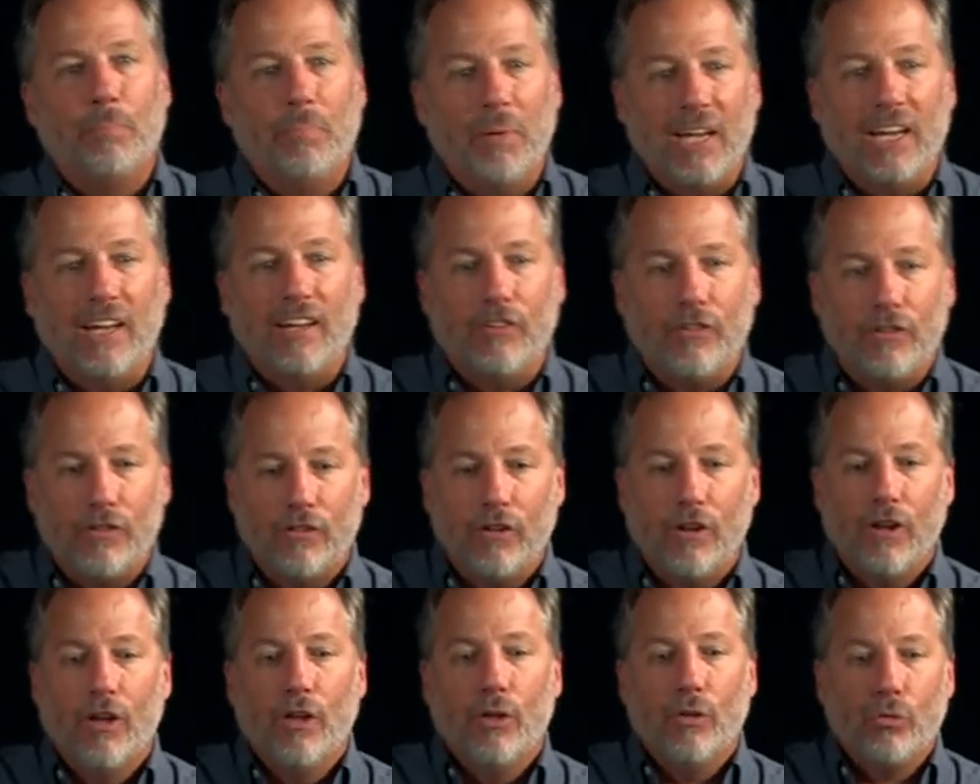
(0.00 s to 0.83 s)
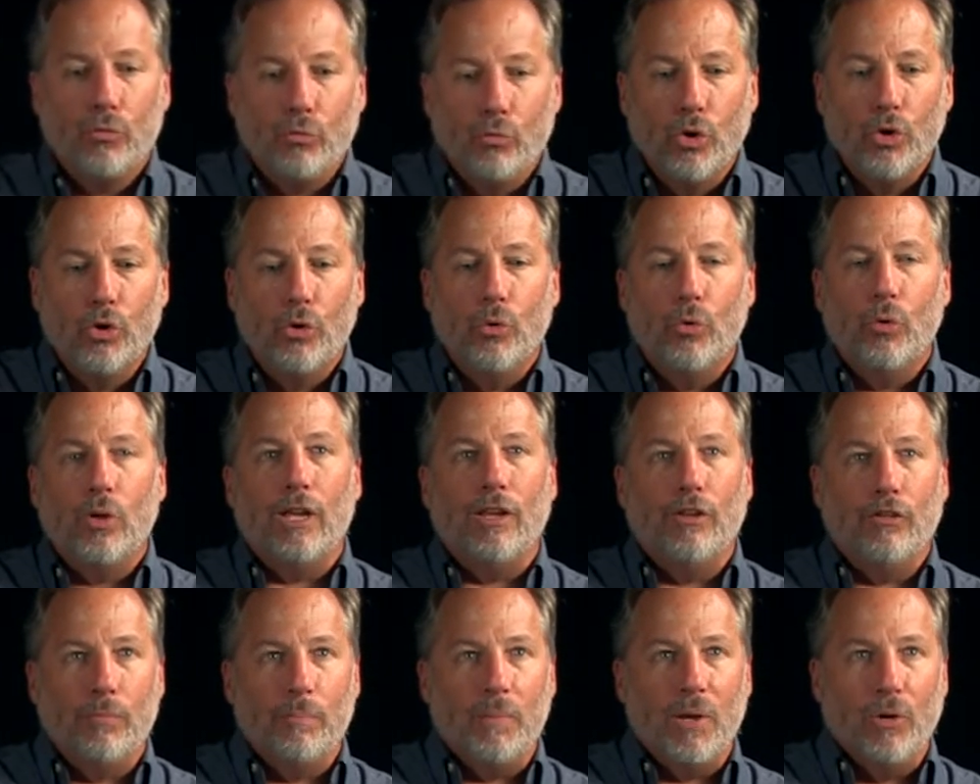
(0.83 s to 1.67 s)
beast through
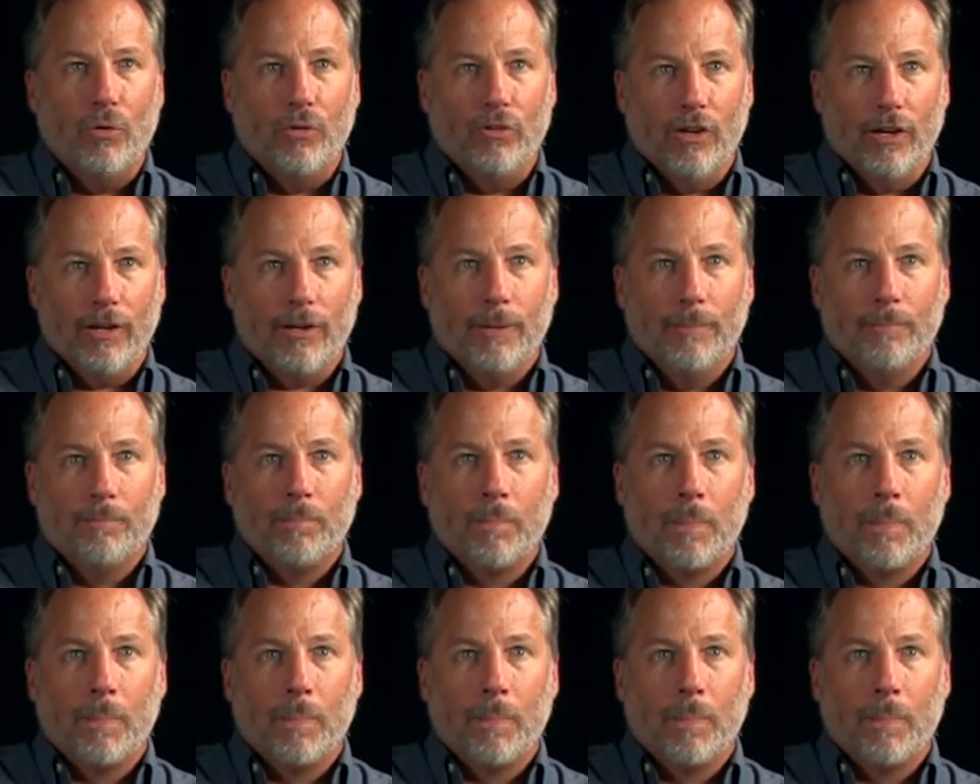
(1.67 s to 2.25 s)
his music.